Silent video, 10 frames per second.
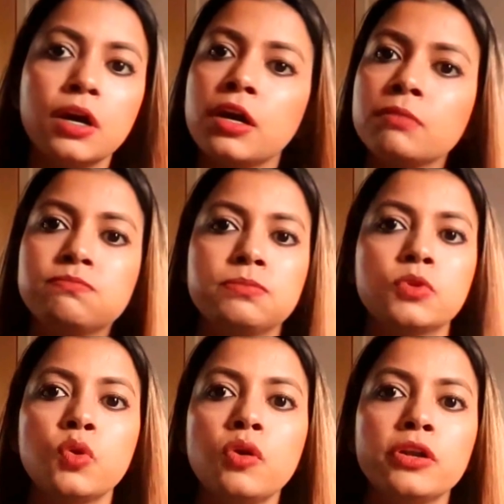
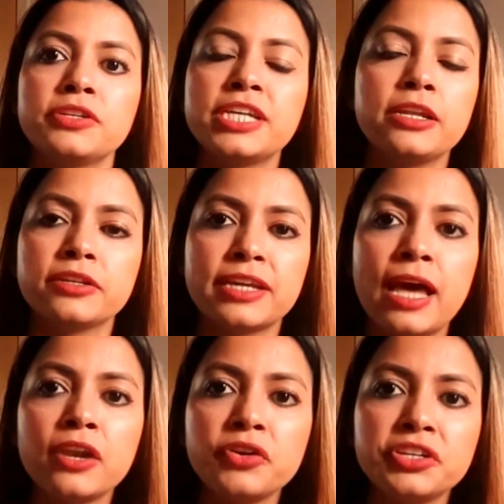go on a
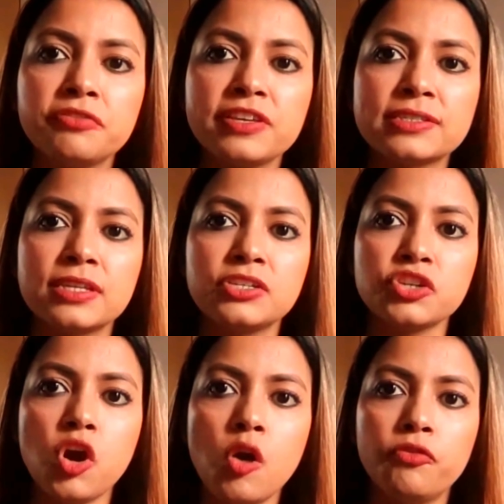calorie
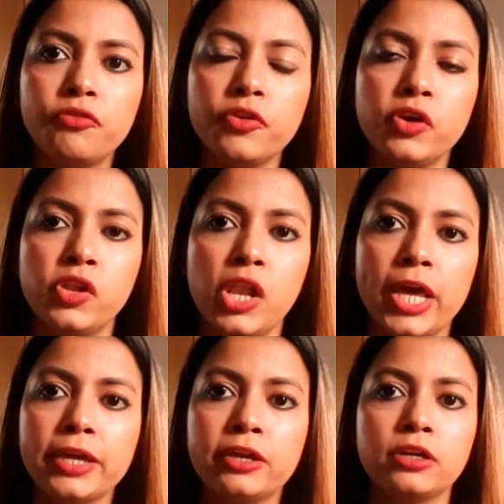deficit of
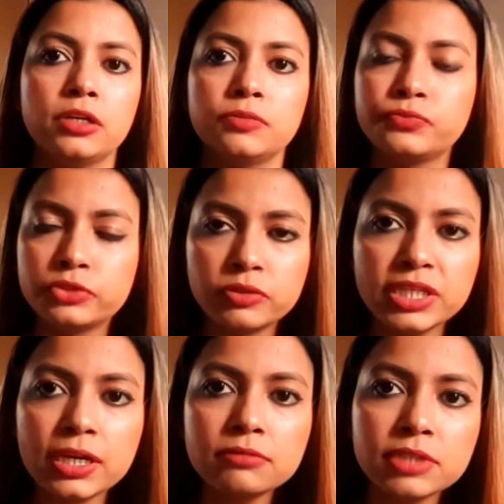
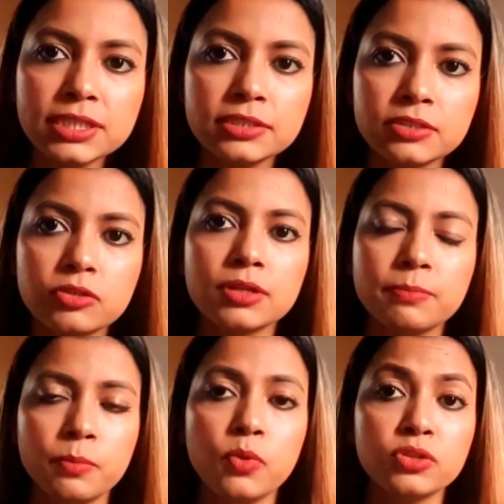300,
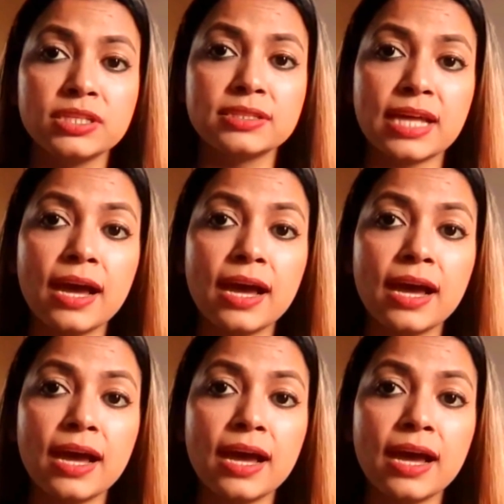not more than